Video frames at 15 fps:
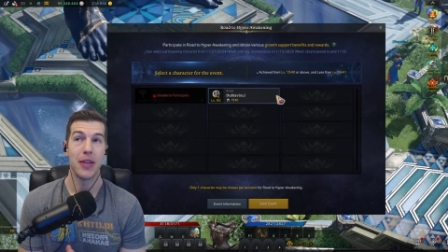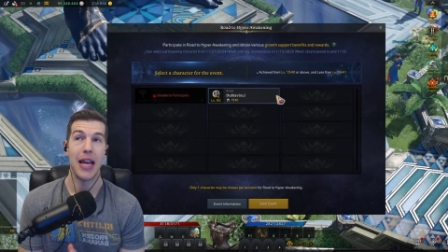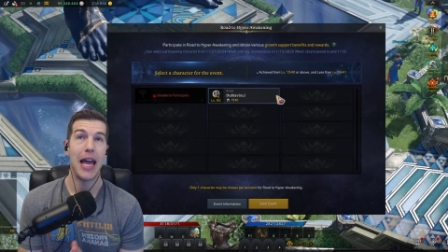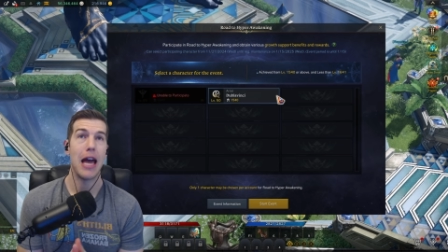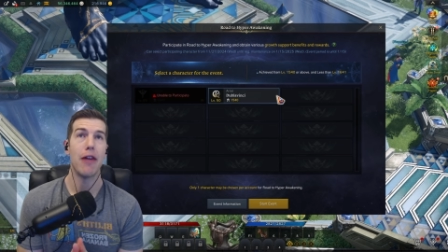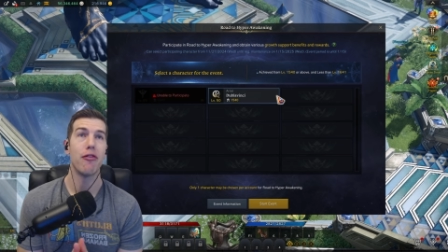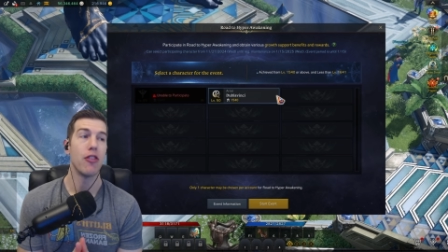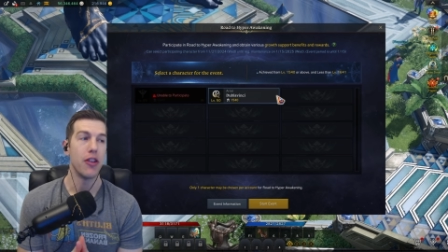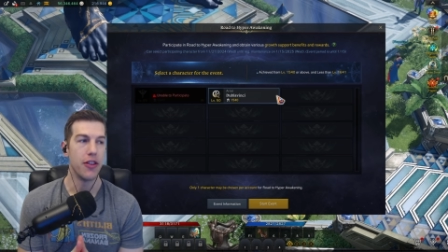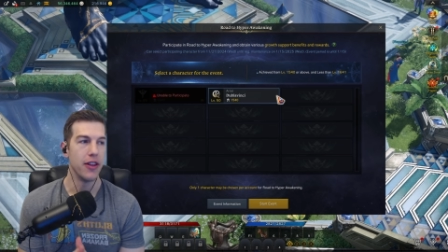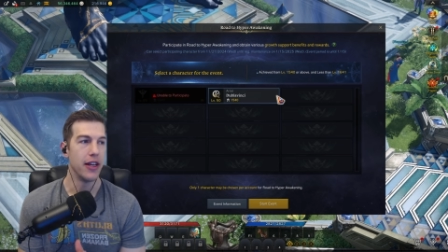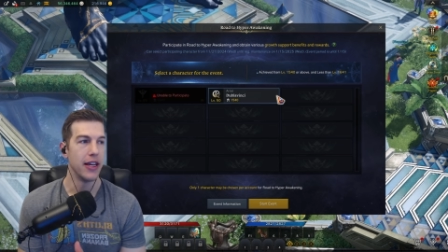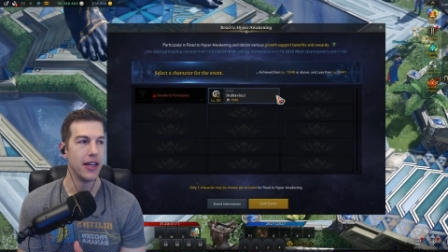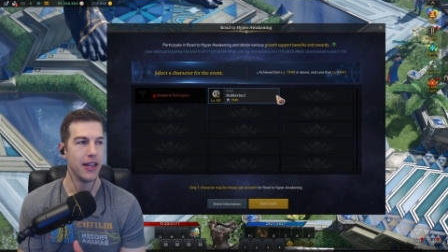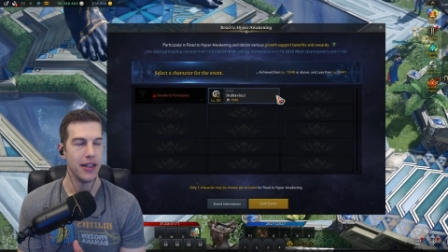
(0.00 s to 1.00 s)

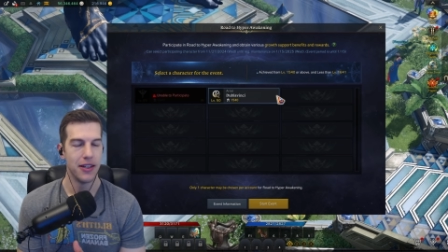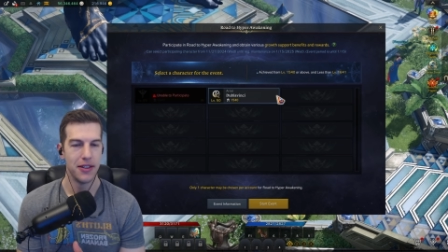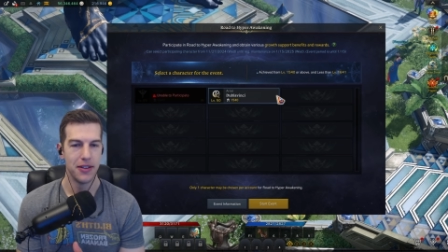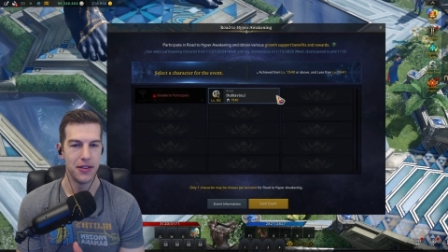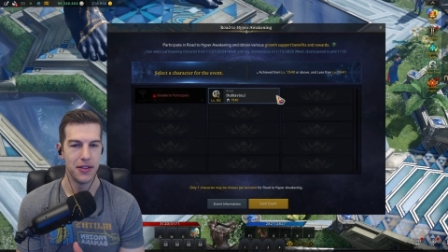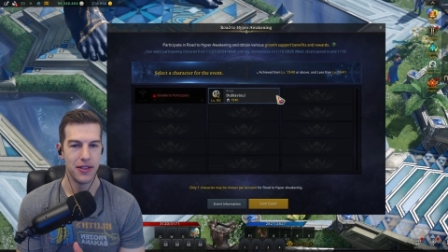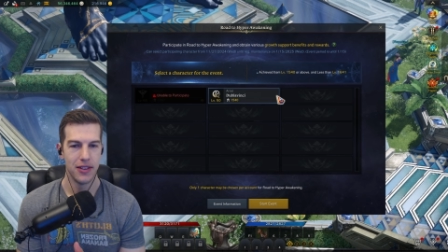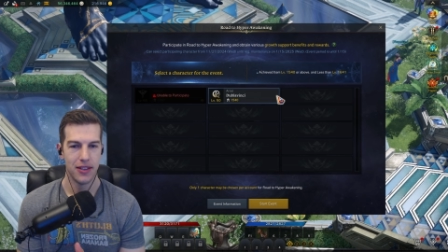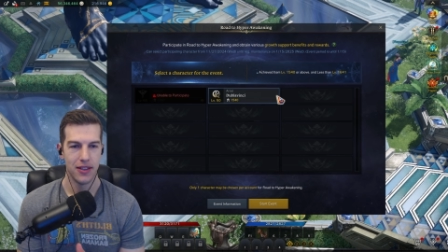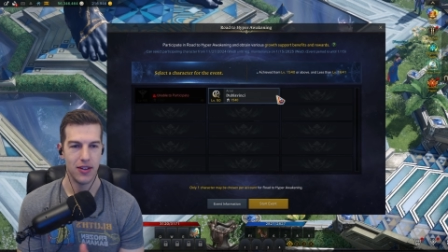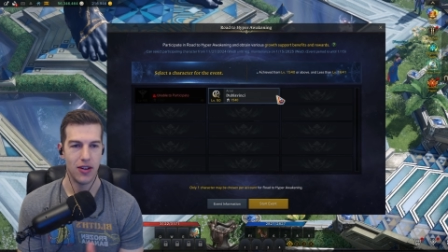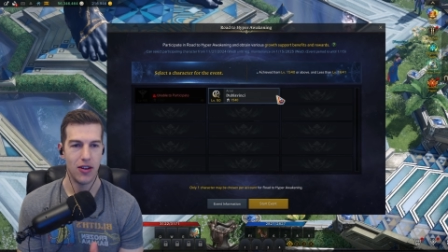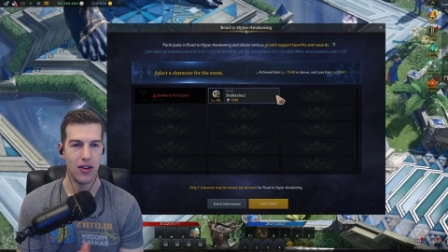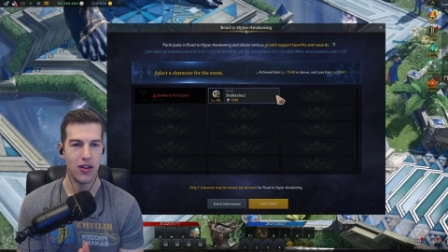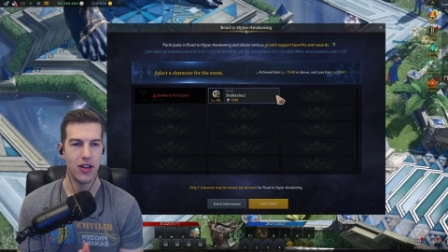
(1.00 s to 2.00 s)
everything
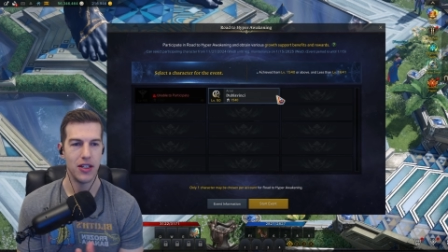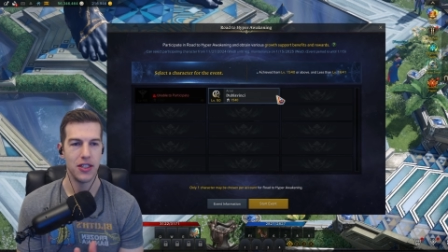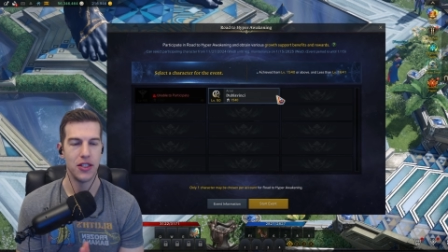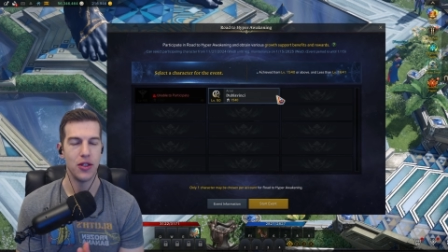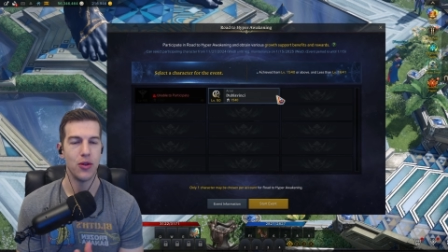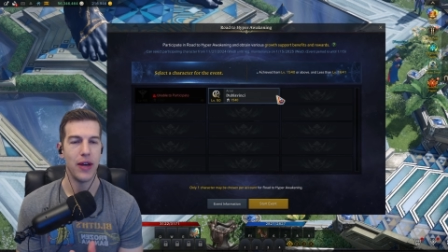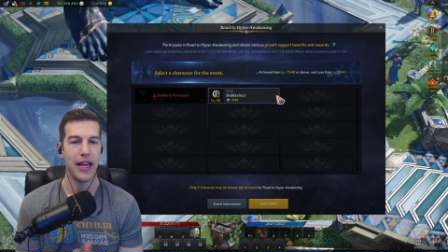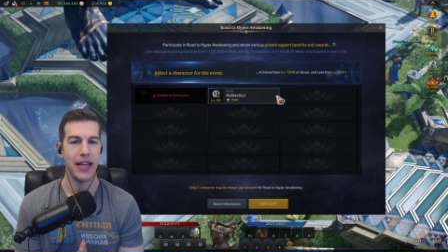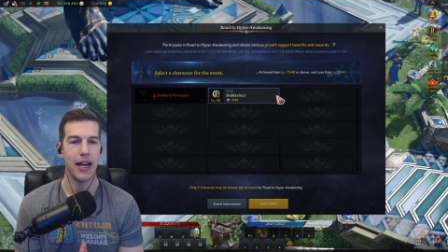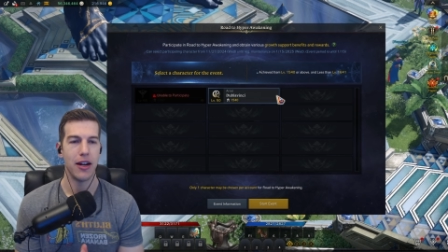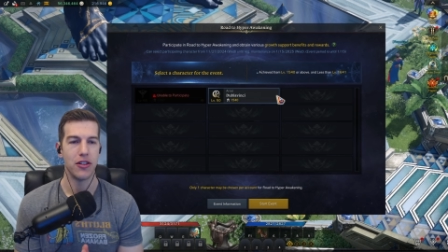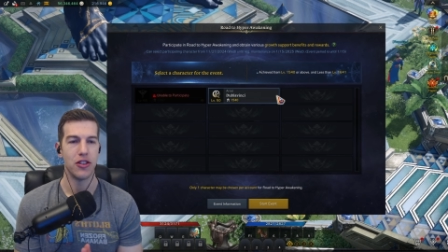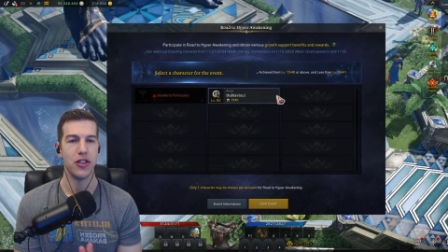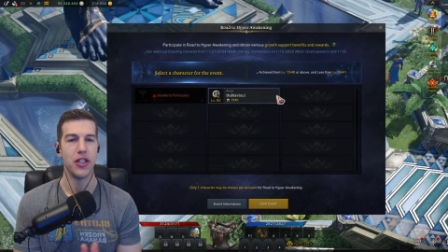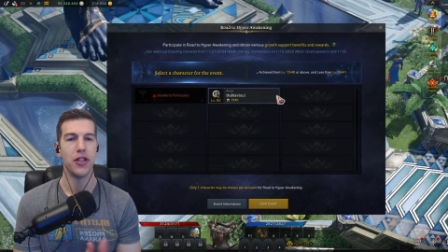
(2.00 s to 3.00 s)
onto a
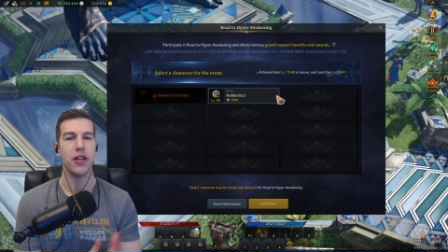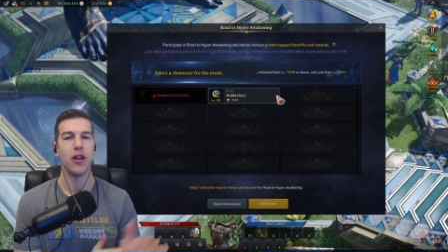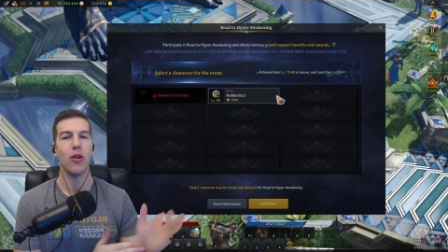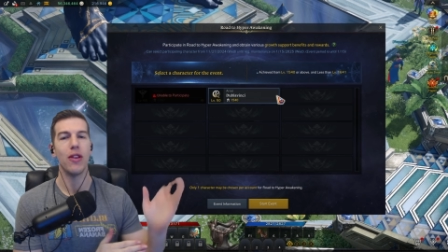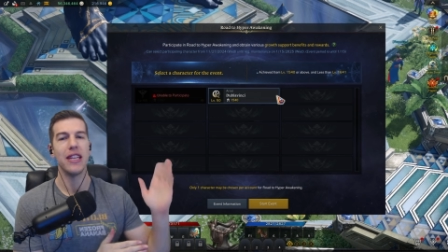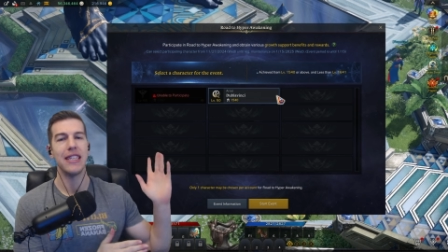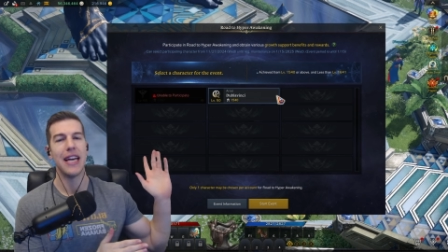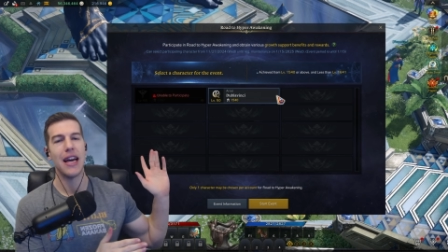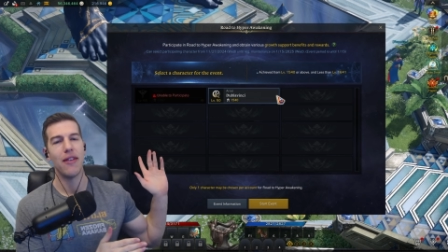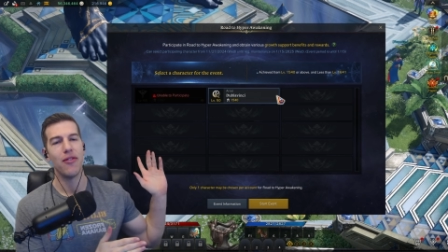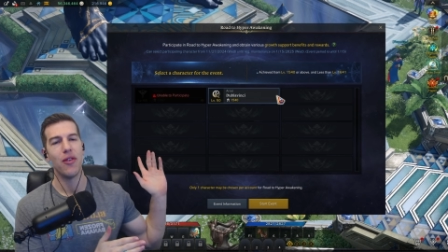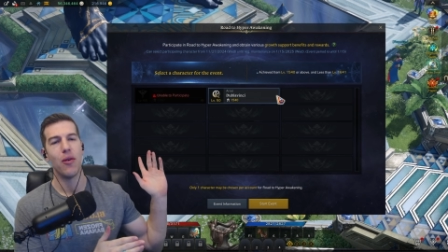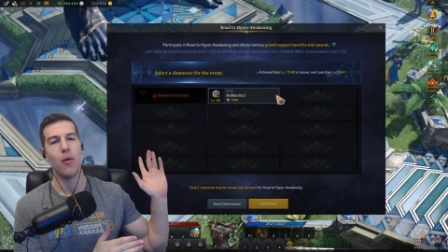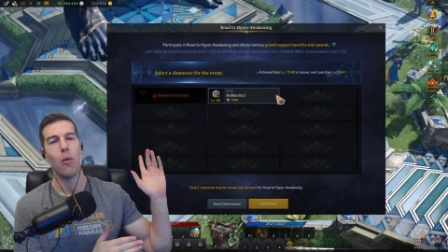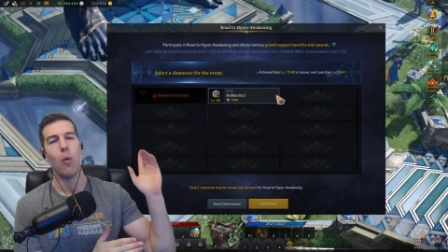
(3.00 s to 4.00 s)
character. You can only
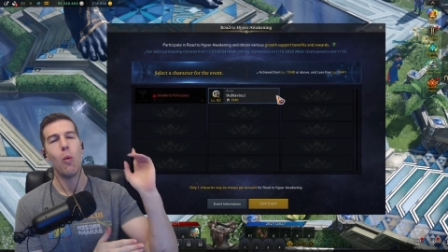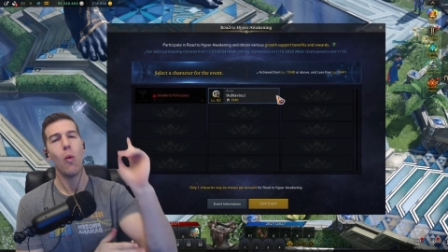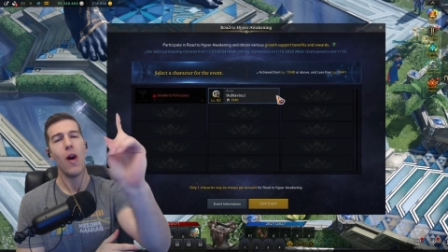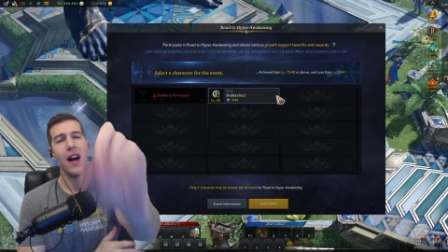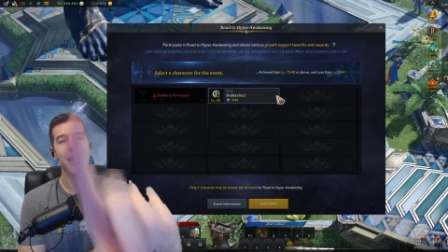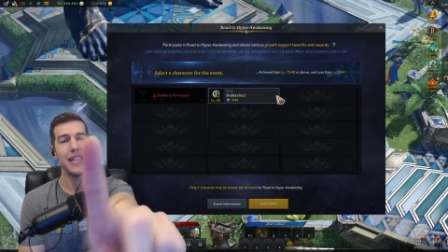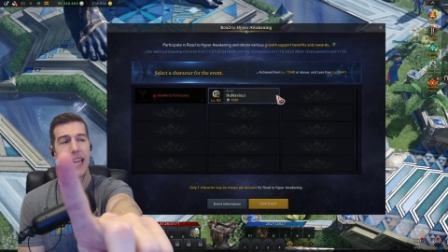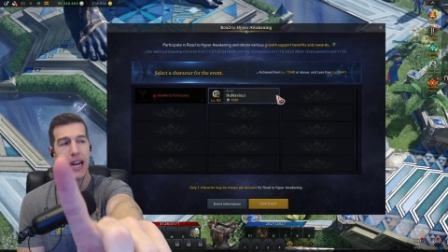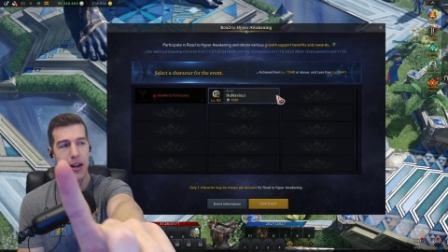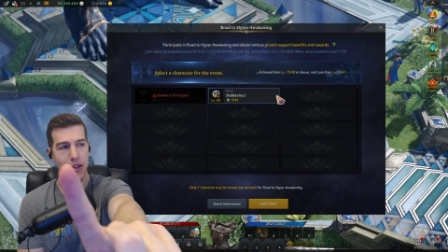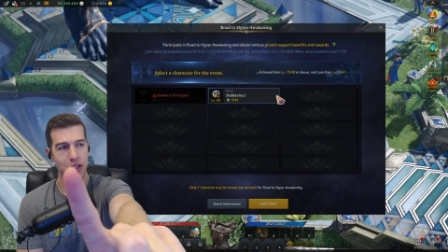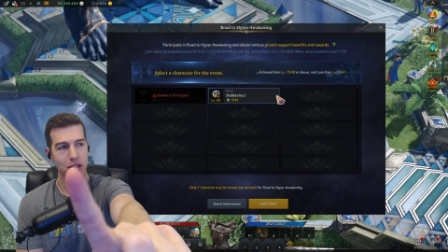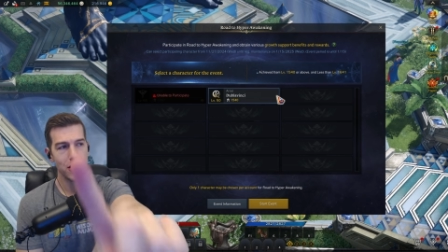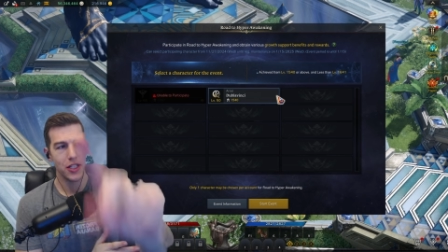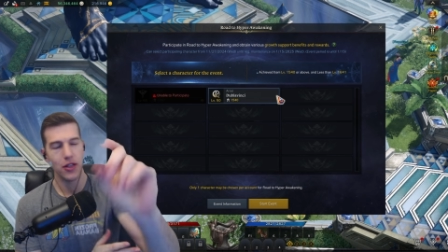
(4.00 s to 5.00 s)
have one
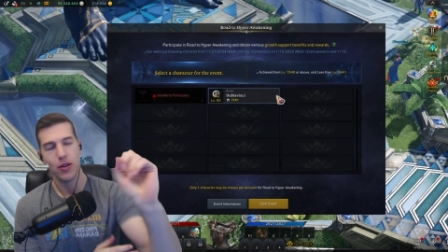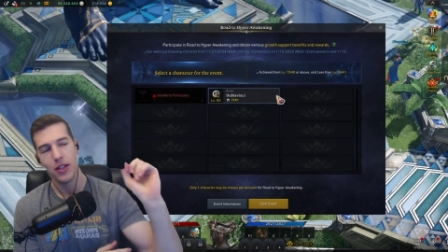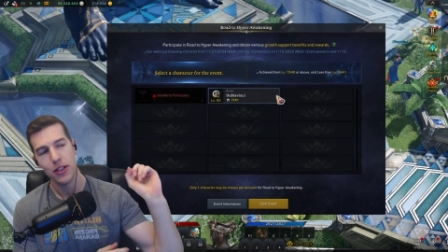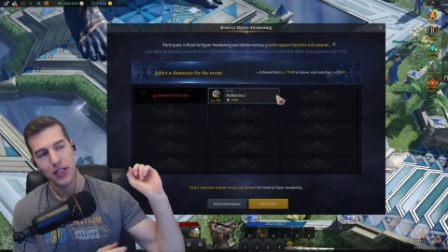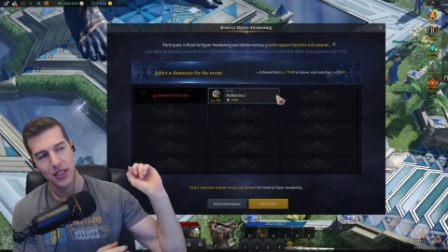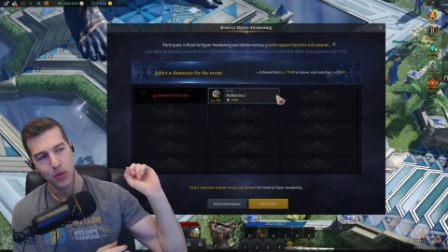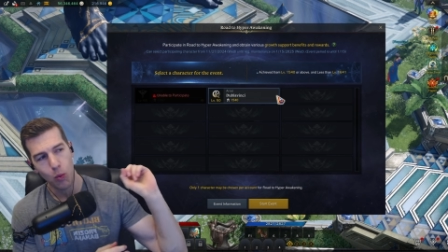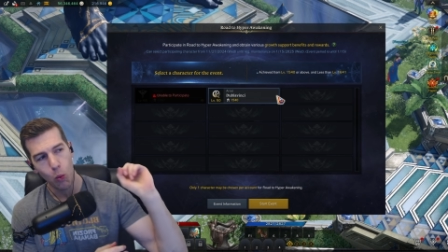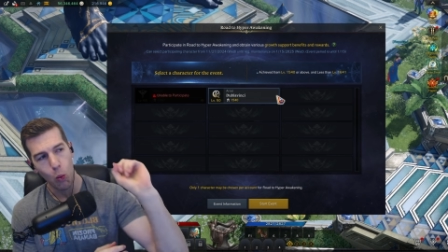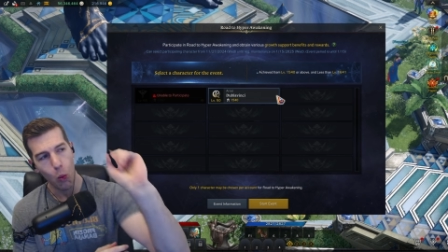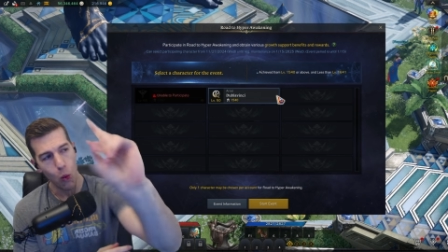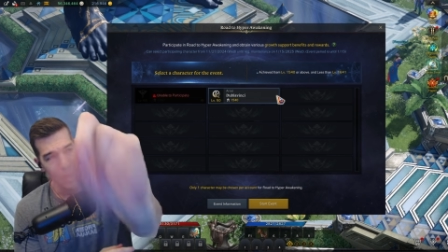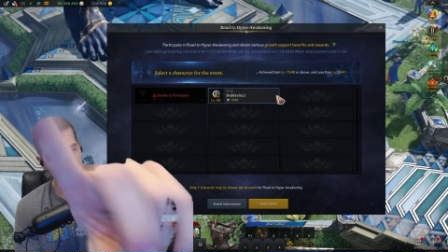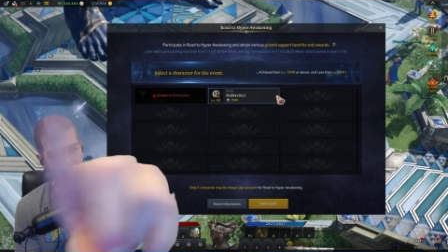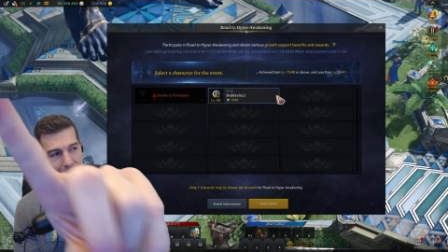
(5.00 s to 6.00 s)
character. You can only do this
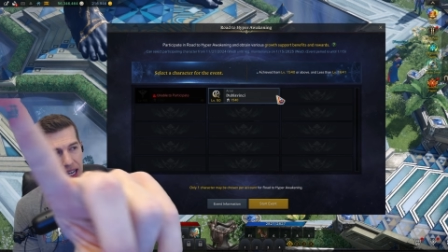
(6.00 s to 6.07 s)
one